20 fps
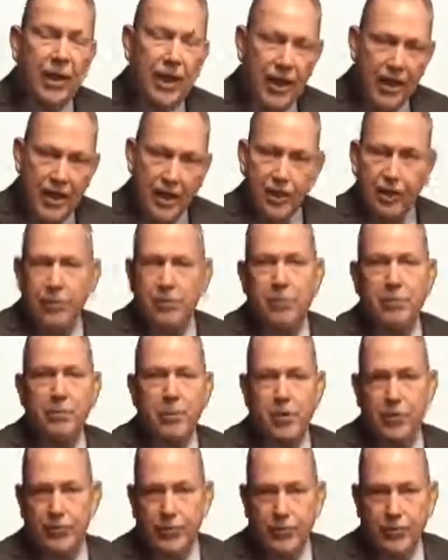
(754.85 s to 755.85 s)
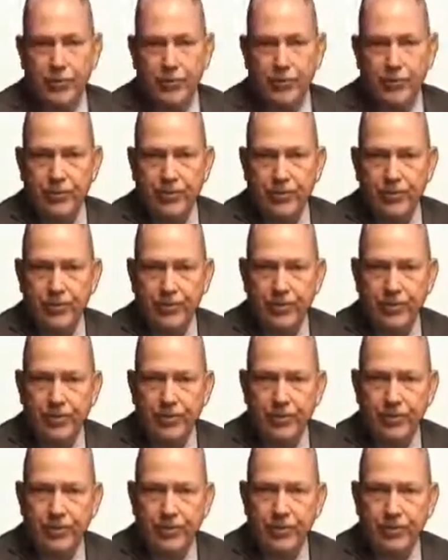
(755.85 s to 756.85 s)
and your proposals.
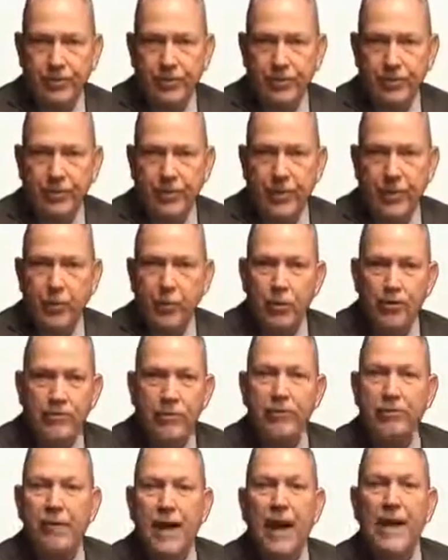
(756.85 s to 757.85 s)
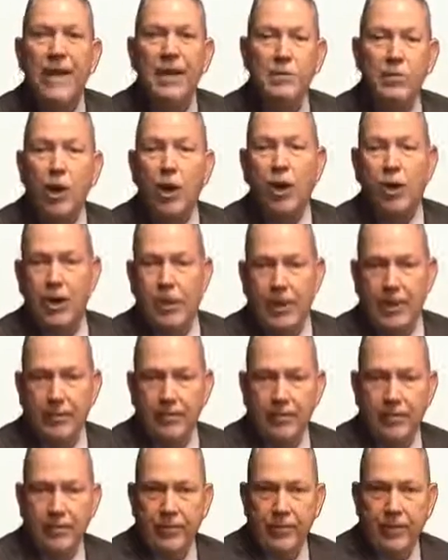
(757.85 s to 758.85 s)
We've defined marketing.